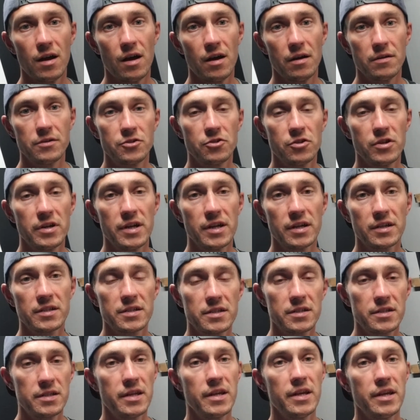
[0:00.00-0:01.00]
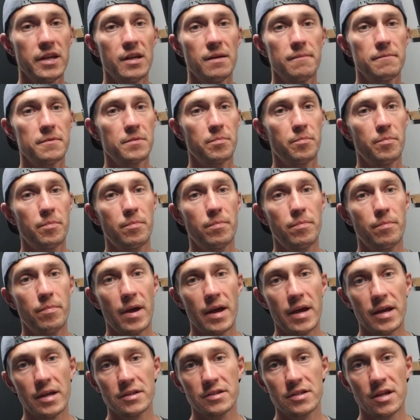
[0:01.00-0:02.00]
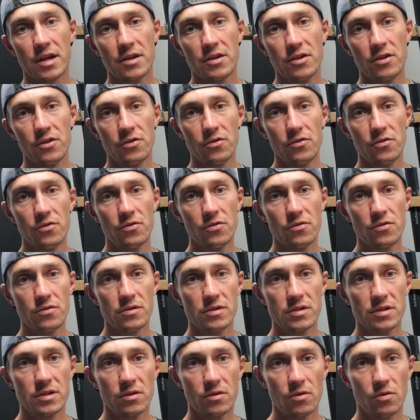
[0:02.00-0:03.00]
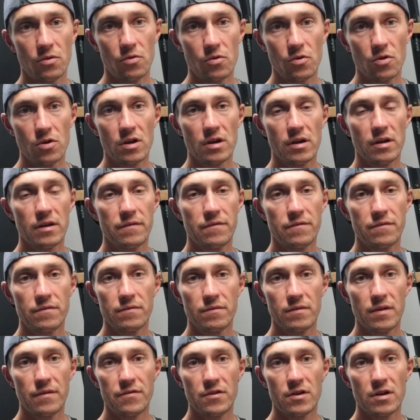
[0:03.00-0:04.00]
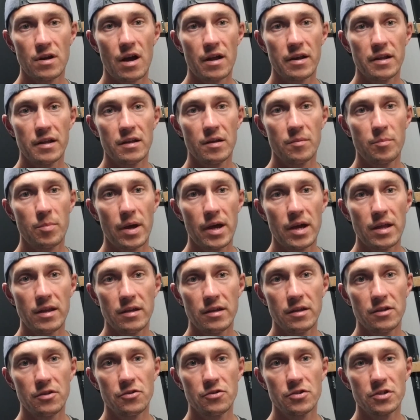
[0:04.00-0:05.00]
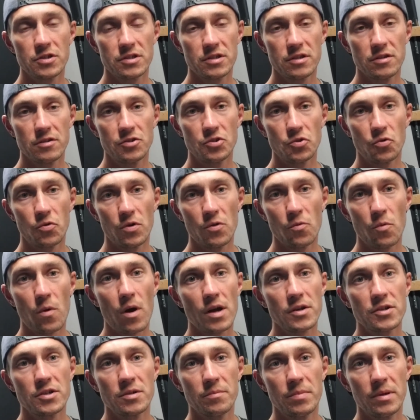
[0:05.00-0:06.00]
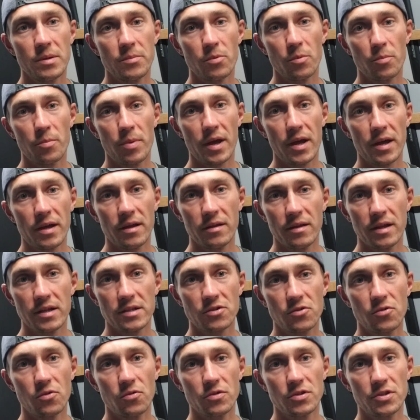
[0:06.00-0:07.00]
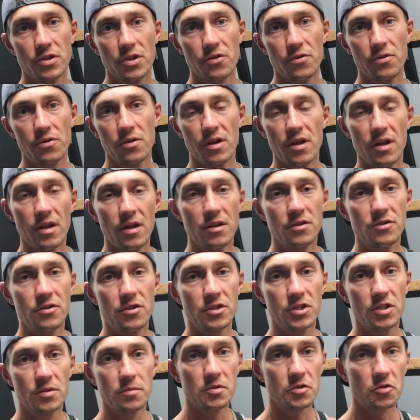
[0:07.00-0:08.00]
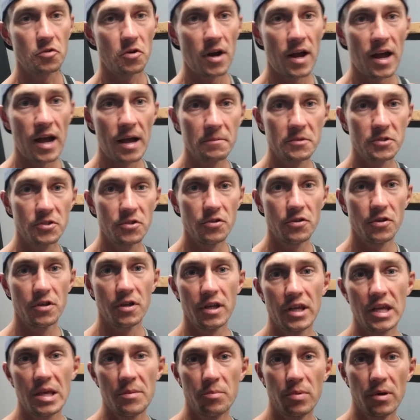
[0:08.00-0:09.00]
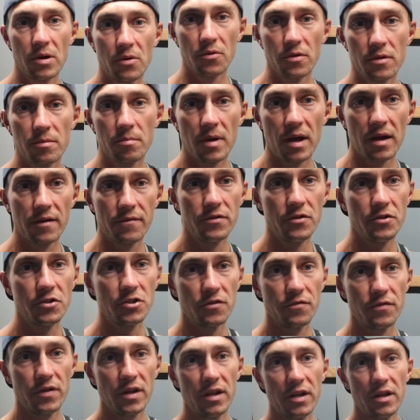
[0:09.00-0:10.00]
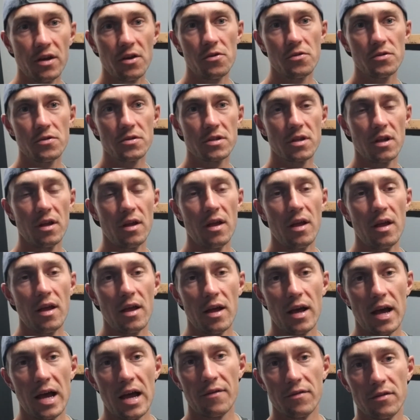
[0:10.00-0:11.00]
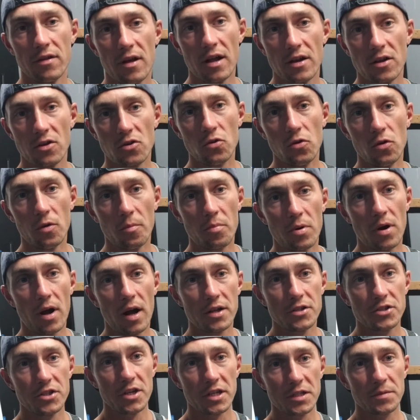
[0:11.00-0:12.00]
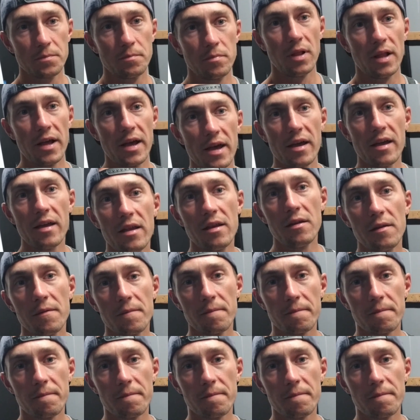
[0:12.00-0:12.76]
tricks, tips, paints I use, or if you're not into painting and you just enjoy watching people paint, that's cool too. Just subscribe so you can keep up with my future videos. I have a lot of cool projects planned.